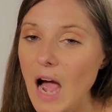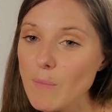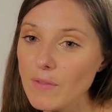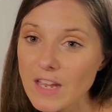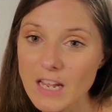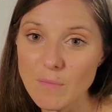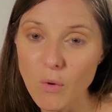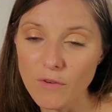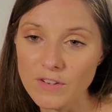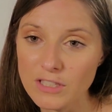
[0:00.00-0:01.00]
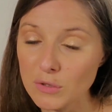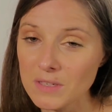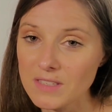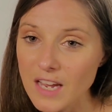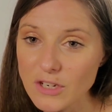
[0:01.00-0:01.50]
when they need more
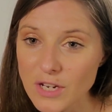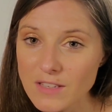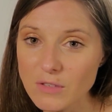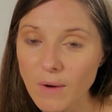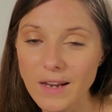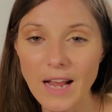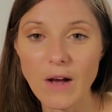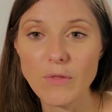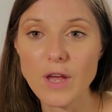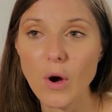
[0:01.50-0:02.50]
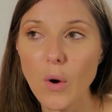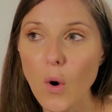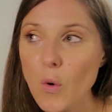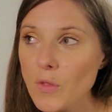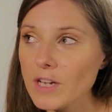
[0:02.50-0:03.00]
visualizations. Right now, the
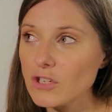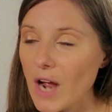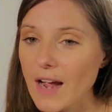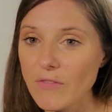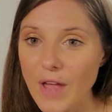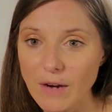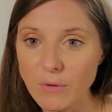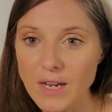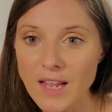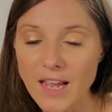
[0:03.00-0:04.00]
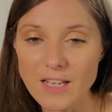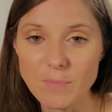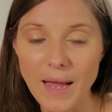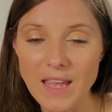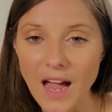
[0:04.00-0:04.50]
only child not reading is
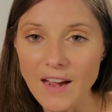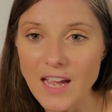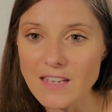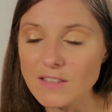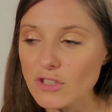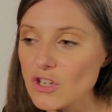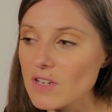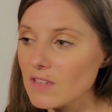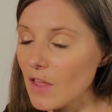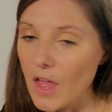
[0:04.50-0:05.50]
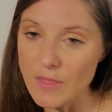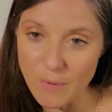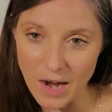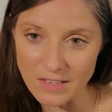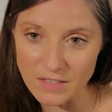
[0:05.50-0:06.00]
my youngest. She's in the
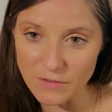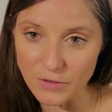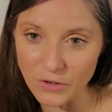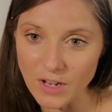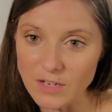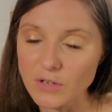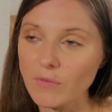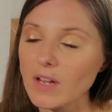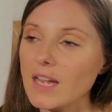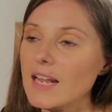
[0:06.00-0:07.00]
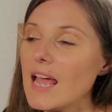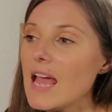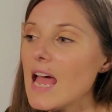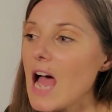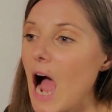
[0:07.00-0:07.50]
process of learning to read.
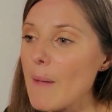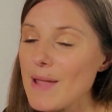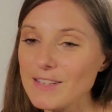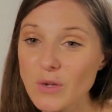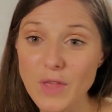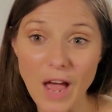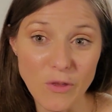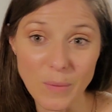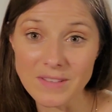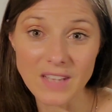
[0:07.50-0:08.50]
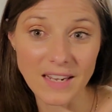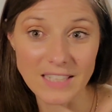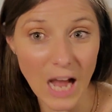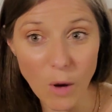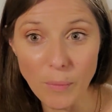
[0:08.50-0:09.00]
And so the other ones like
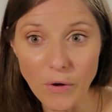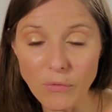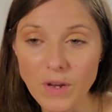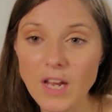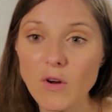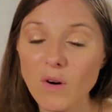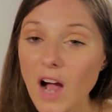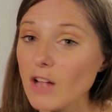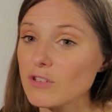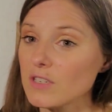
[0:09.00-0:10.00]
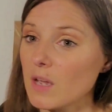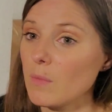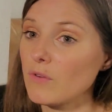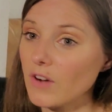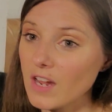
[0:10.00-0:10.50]
to help her read, or I'll just
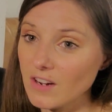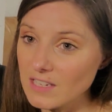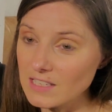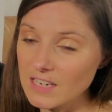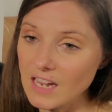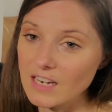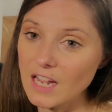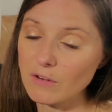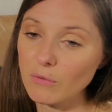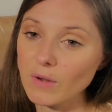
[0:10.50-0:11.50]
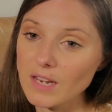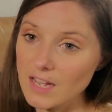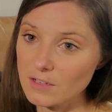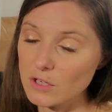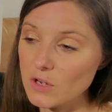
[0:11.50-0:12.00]
come over here and stand and read
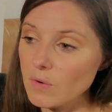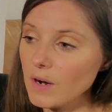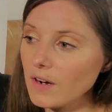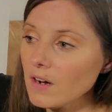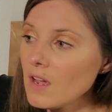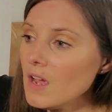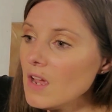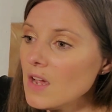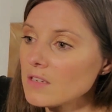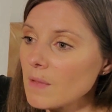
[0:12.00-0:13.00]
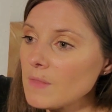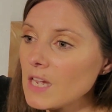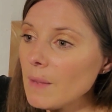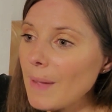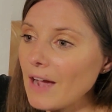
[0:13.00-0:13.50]
it to her.
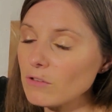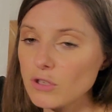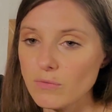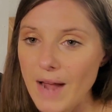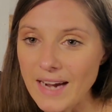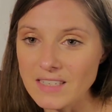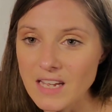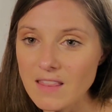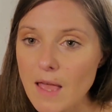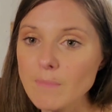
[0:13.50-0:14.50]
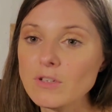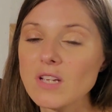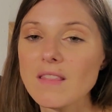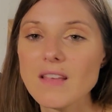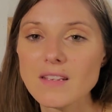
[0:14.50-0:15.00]
Something about directing them
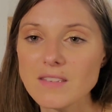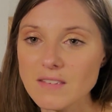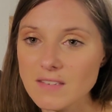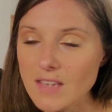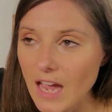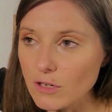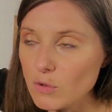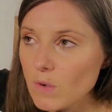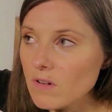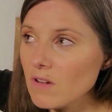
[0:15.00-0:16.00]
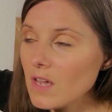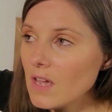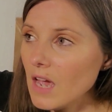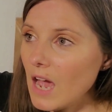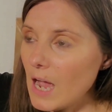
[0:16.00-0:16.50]
to this schedule,
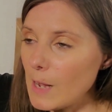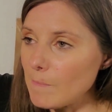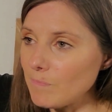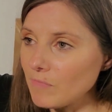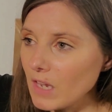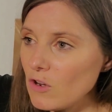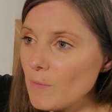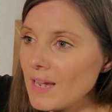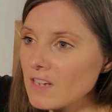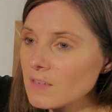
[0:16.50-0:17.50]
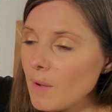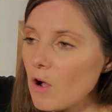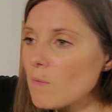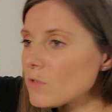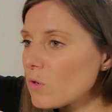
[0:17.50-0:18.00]
because I'm a
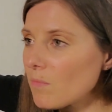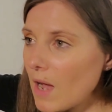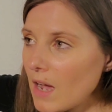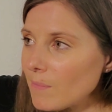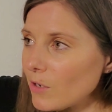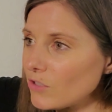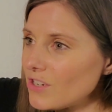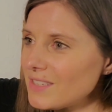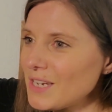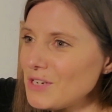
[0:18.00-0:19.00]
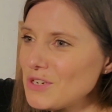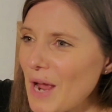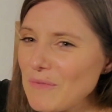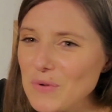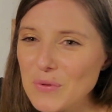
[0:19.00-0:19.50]
homeschool mom, or just in
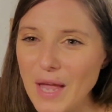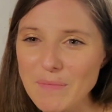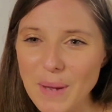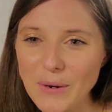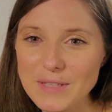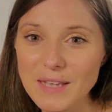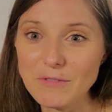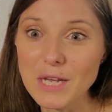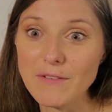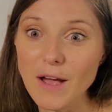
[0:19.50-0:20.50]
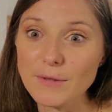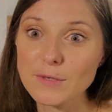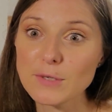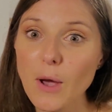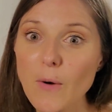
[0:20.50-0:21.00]
general, like parents have to give out
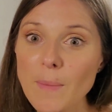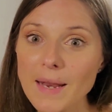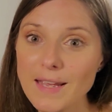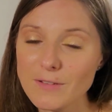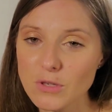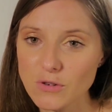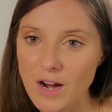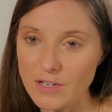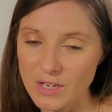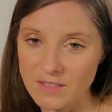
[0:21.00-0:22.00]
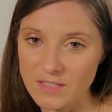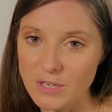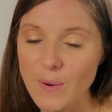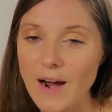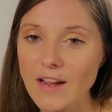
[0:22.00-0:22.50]
so many instructions
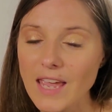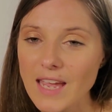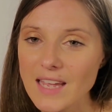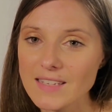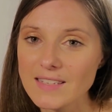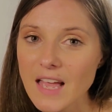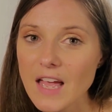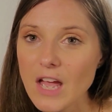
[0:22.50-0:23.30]
to our kids,